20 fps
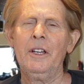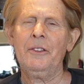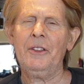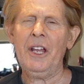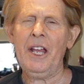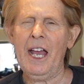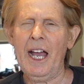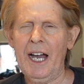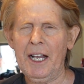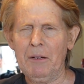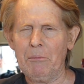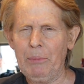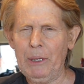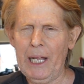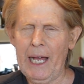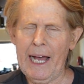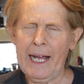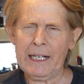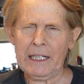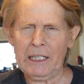they had a
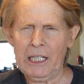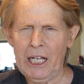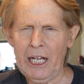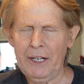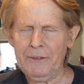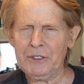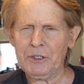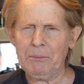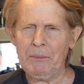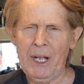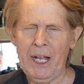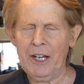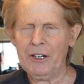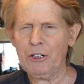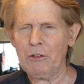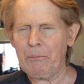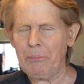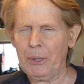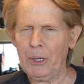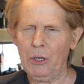Black Lives
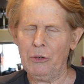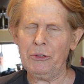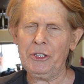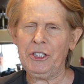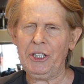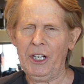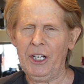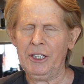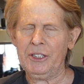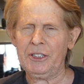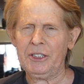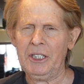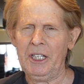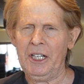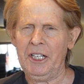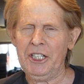Matter protest,